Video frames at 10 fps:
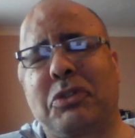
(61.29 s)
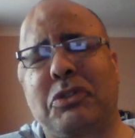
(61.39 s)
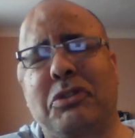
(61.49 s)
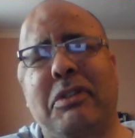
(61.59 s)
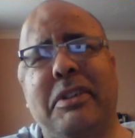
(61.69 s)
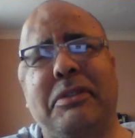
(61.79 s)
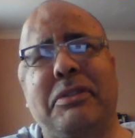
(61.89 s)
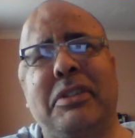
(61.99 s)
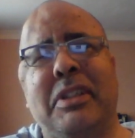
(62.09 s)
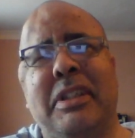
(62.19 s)
or
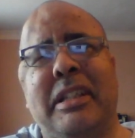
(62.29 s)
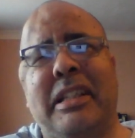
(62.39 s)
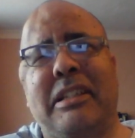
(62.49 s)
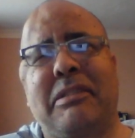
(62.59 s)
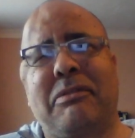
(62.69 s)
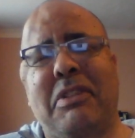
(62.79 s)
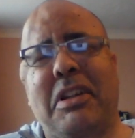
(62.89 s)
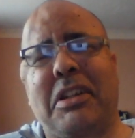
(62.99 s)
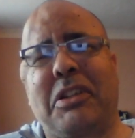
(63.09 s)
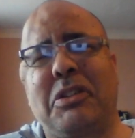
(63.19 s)
strife,
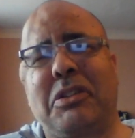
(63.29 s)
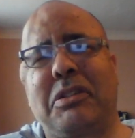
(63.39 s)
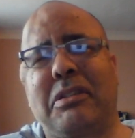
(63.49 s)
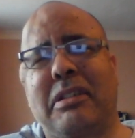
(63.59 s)
very good